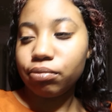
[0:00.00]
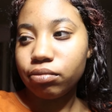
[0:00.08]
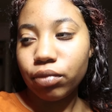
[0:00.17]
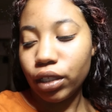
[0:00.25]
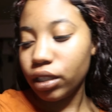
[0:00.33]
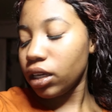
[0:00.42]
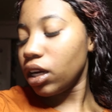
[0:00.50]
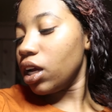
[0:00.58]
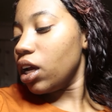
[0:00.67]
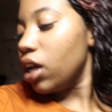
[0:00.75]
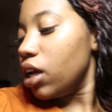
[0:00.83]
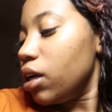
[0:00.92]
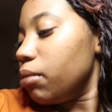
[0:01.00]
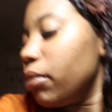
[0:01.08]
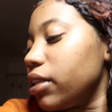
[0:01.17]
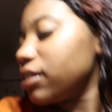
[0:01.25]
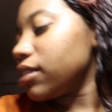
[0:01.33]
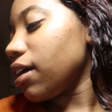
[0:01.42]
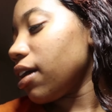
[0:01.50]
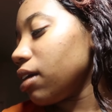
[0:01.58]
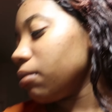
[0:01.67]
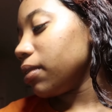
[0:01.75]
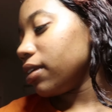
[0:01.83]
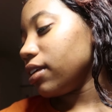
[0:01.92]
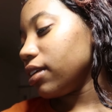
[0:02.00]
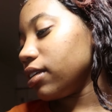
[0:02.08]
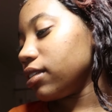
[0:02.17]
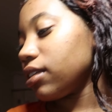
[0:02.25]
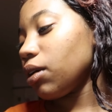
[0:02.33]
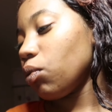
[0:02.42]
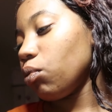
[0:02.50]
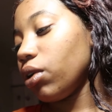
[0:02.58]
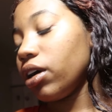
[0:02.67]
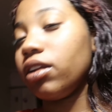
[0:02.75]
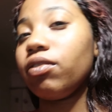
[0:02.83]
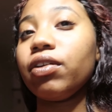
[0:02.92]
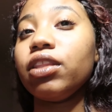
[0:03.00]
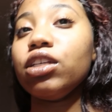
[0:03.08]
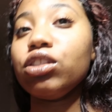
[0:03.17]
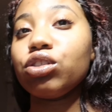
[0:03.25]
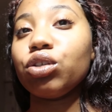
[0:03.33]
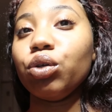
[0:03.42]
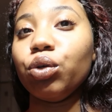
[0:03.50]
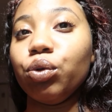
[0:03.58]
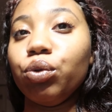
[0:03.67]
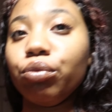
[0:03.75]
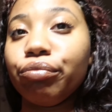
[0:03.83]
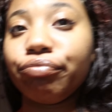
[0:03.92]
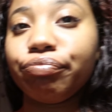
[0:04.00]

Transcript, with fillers: work. But the time is 1.52.